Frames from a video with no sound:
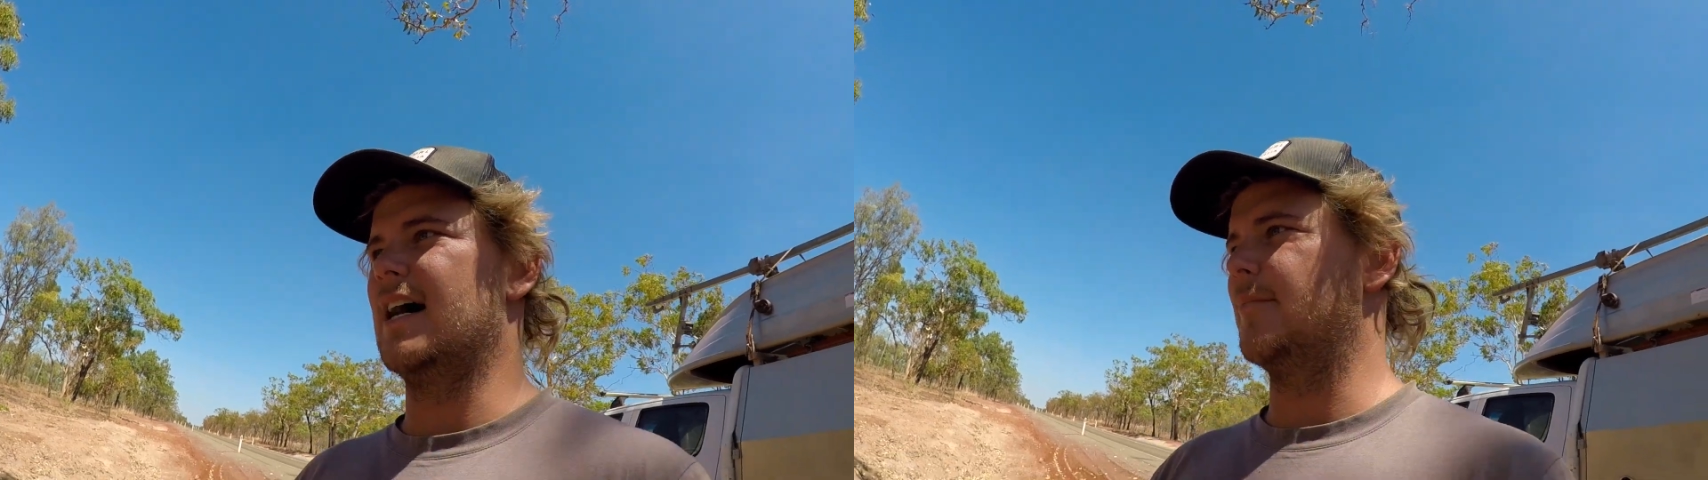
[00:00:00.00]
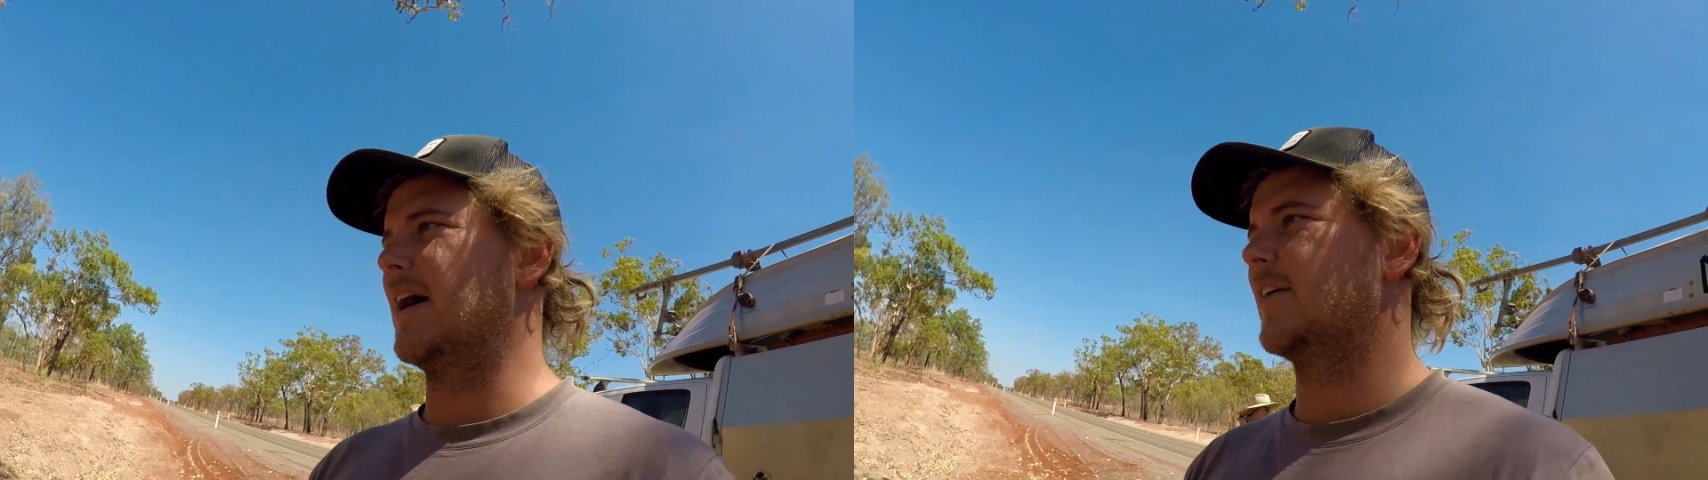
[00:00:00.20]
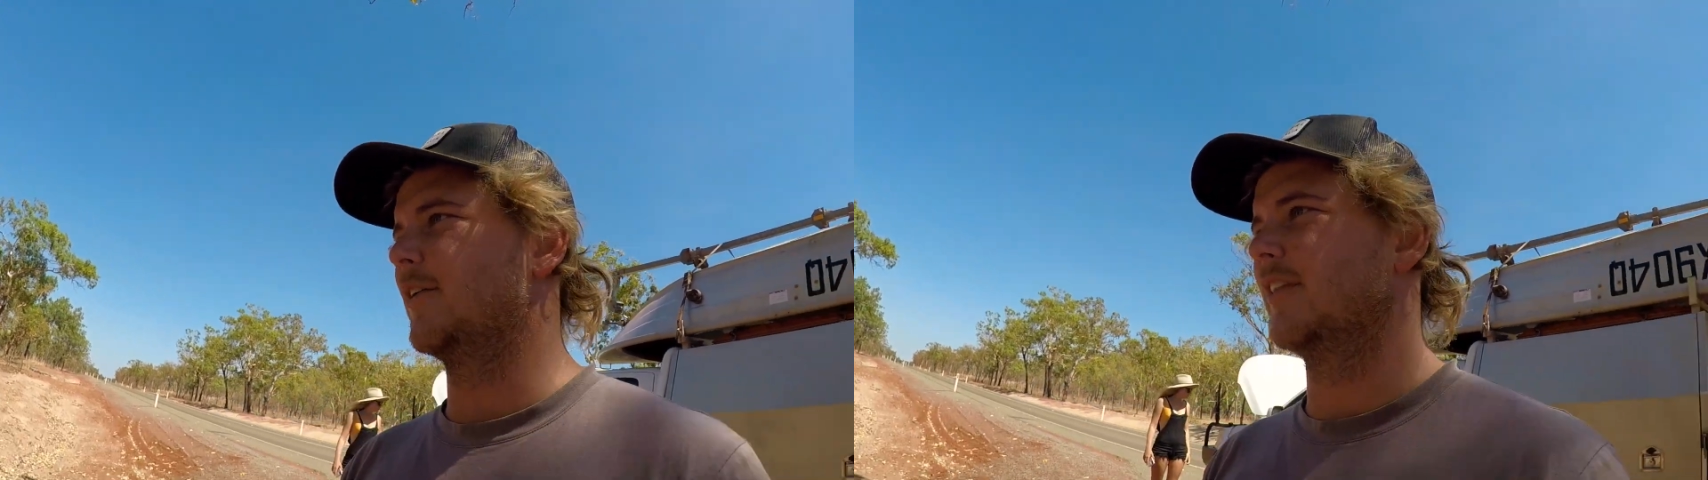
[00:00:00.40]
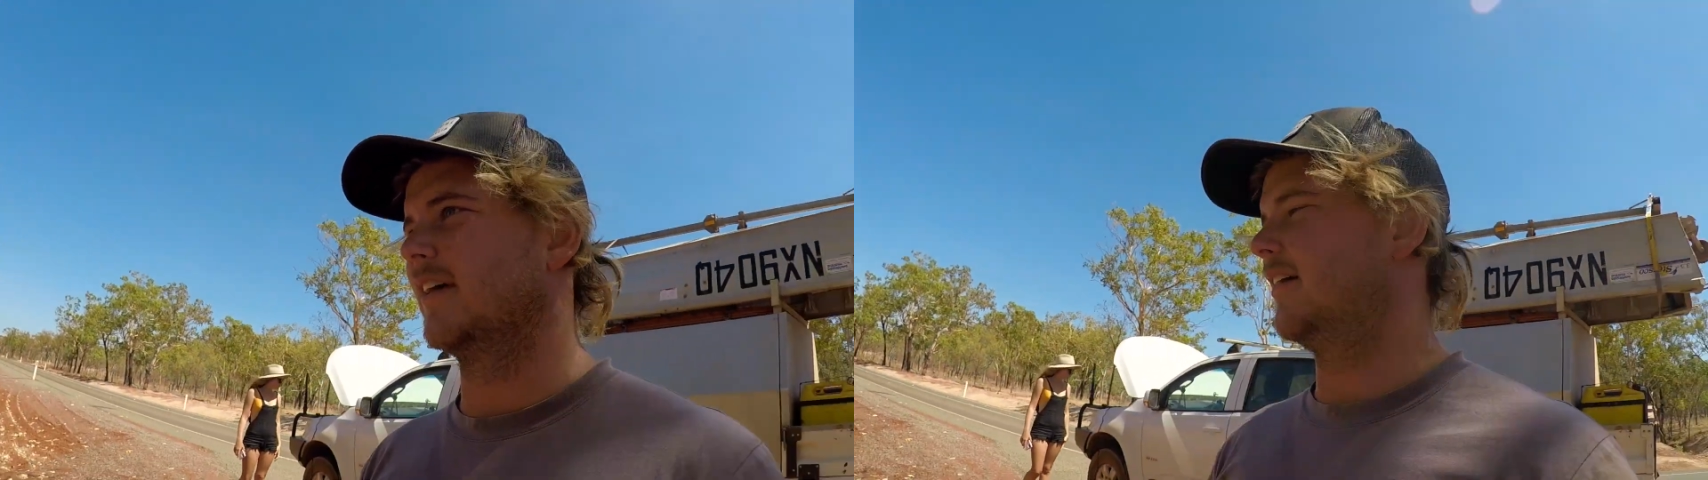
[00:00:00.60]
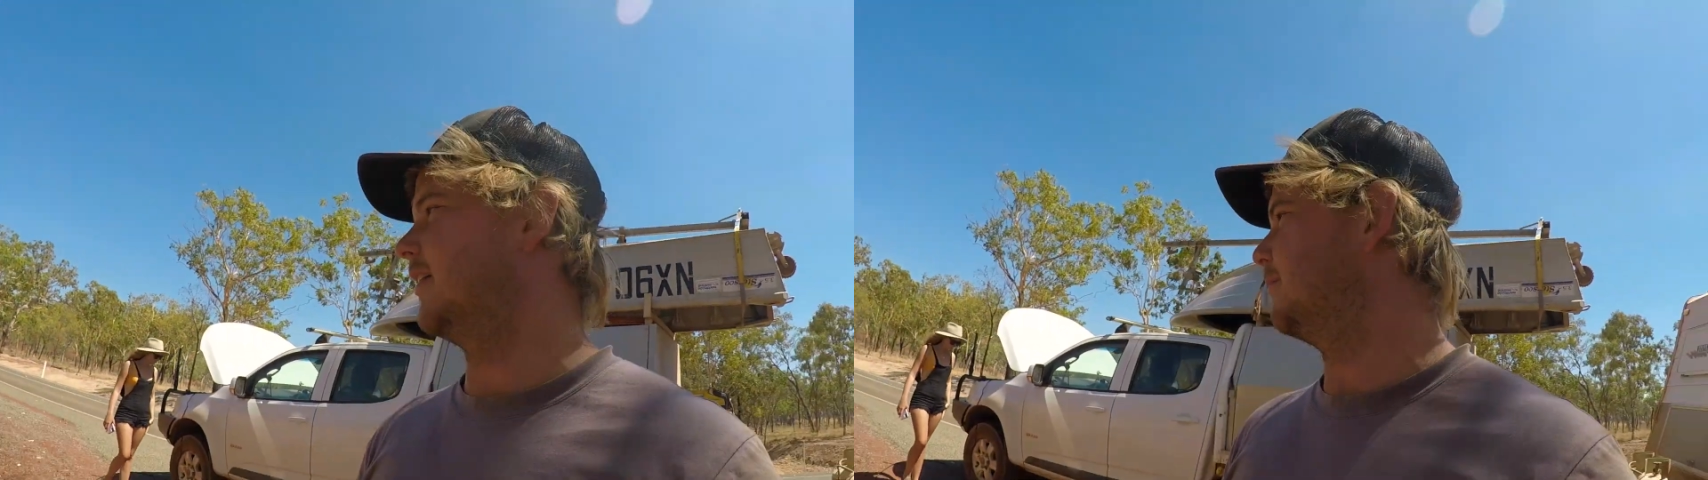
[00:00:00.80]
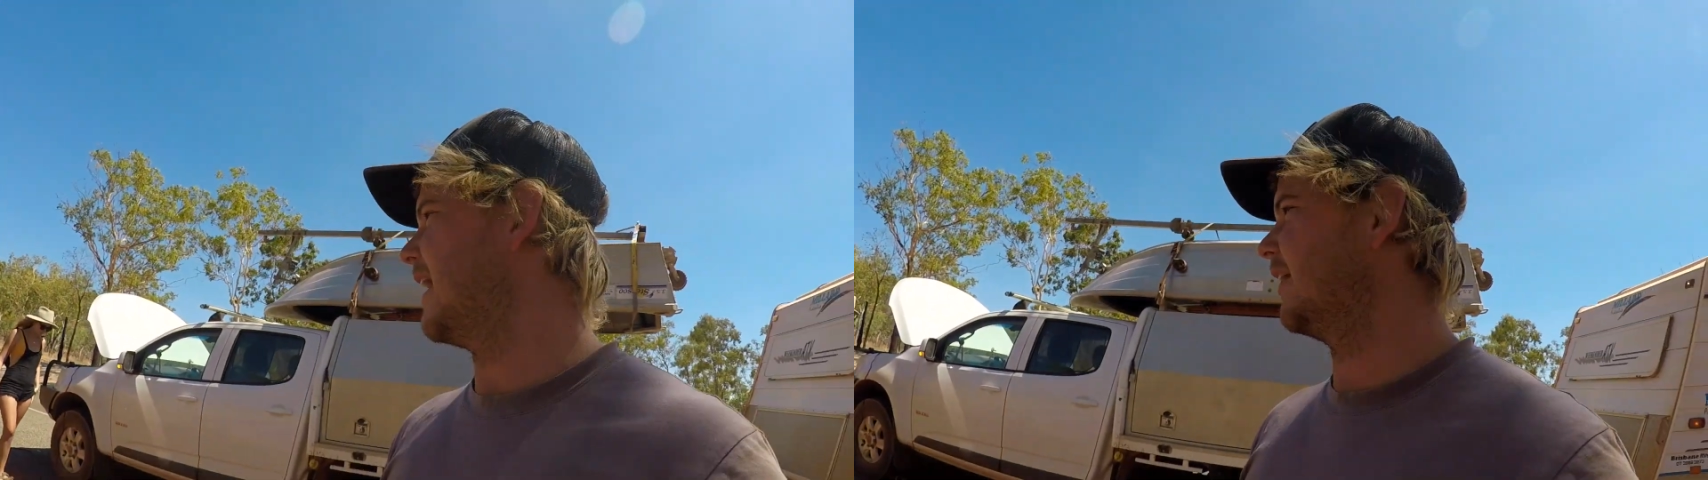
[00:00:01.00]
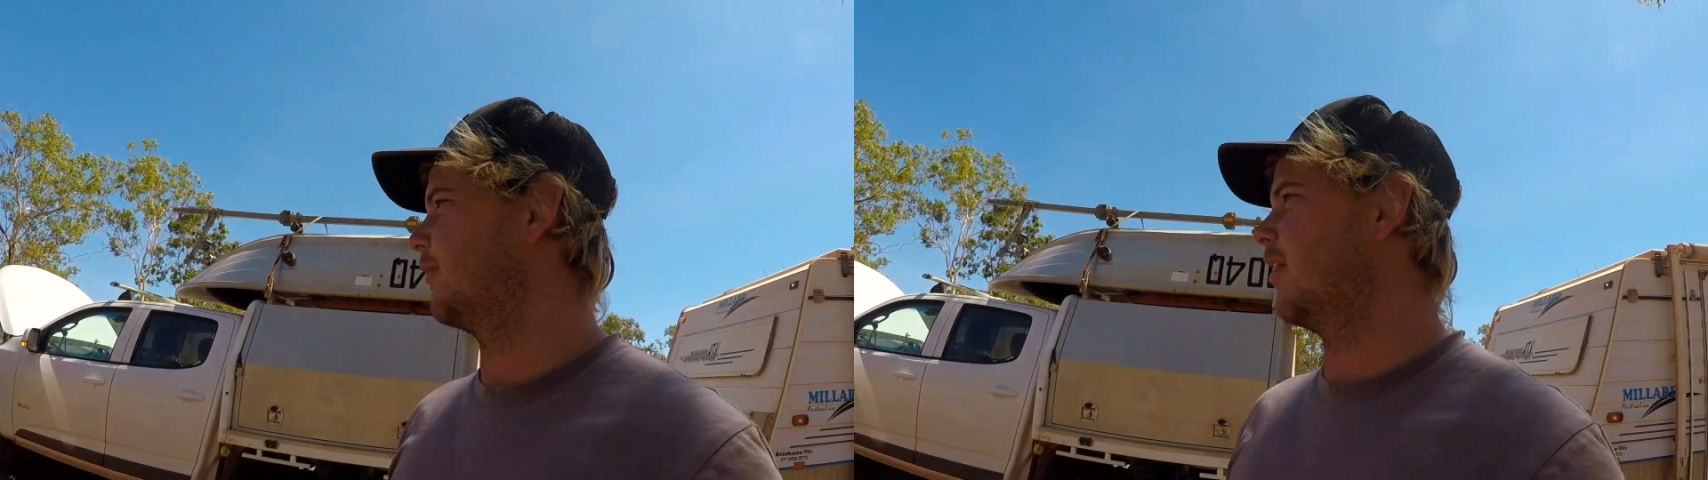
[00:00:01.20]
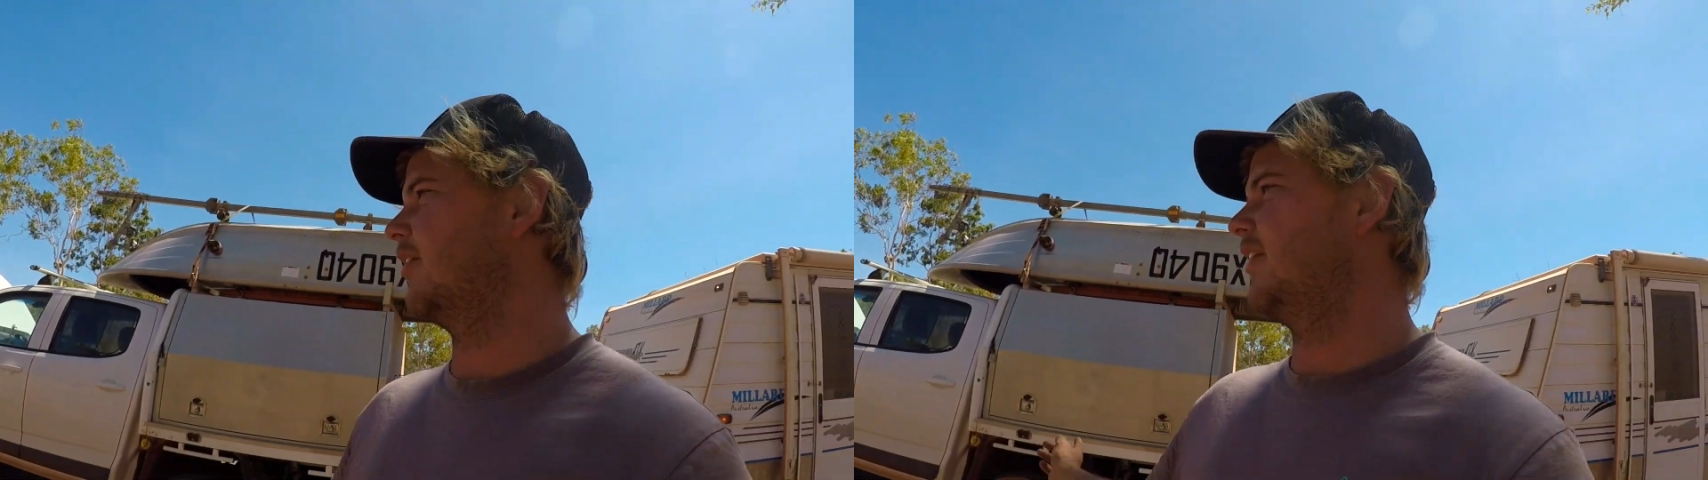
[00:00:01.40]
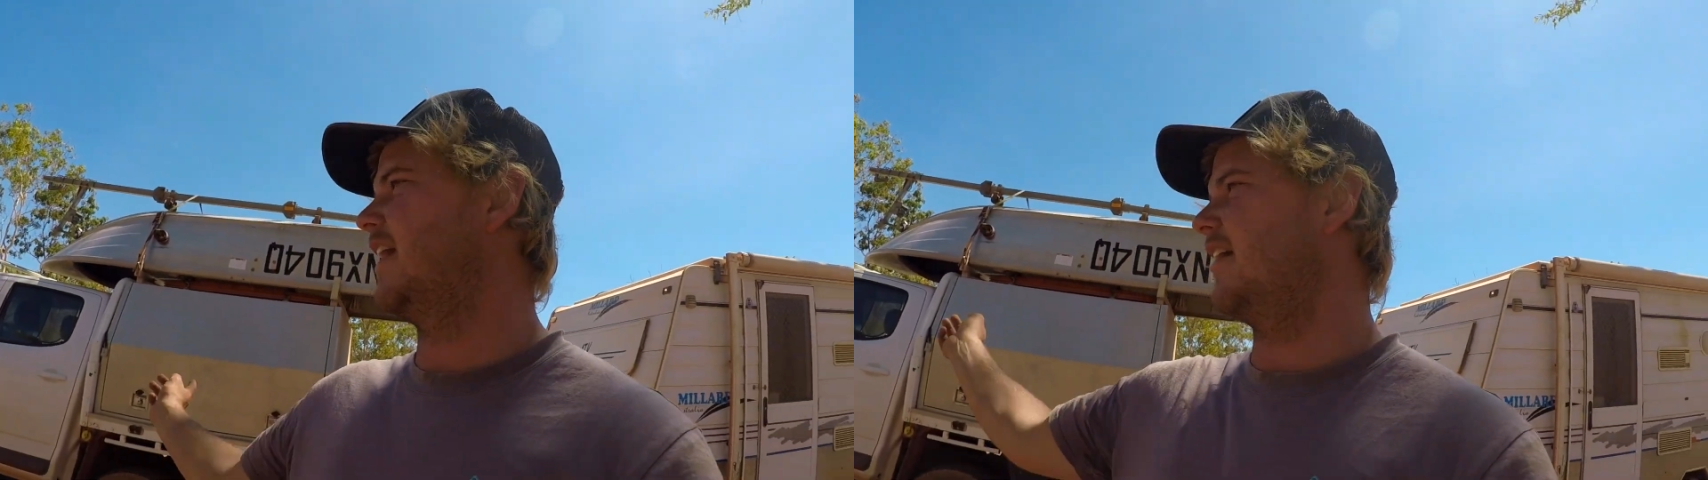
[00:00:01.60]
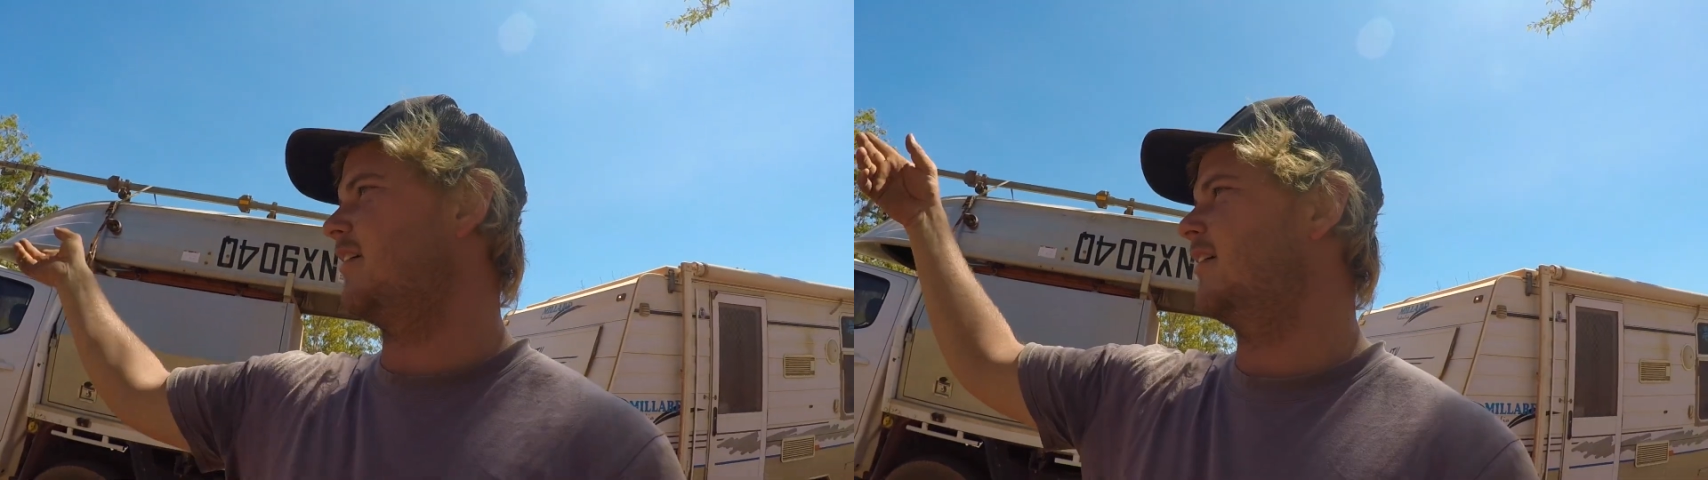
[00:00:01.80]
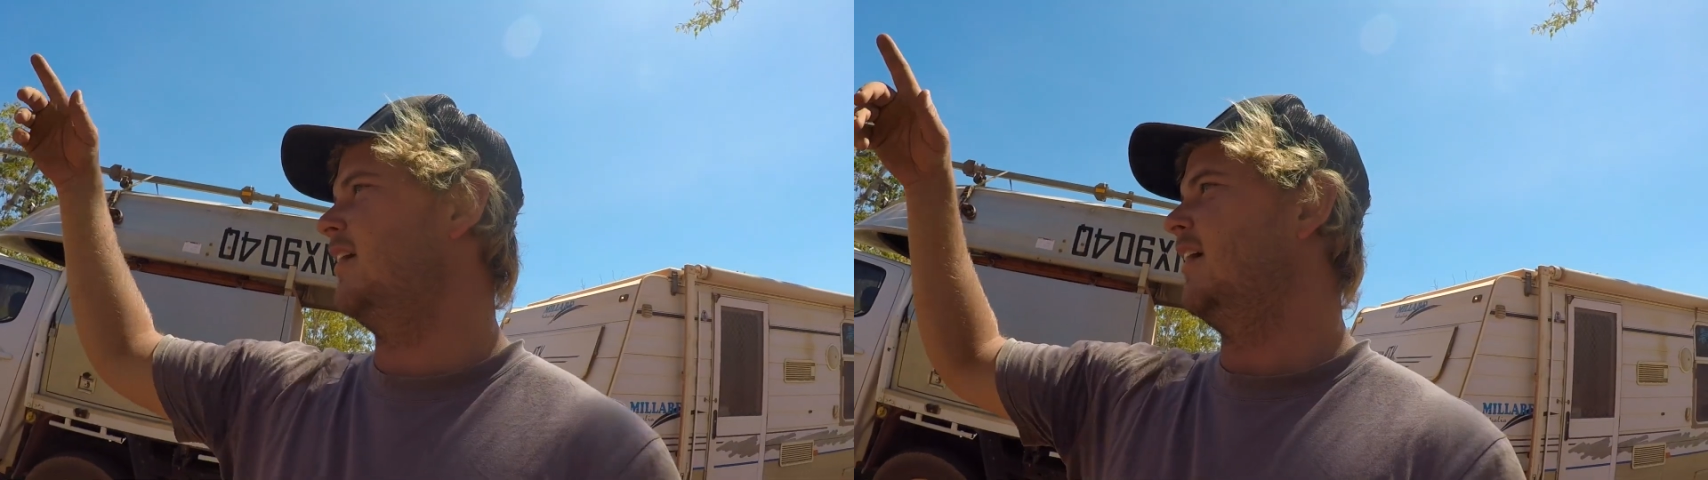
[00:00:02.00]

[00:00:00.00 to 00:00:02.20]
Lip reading: back on the main road now.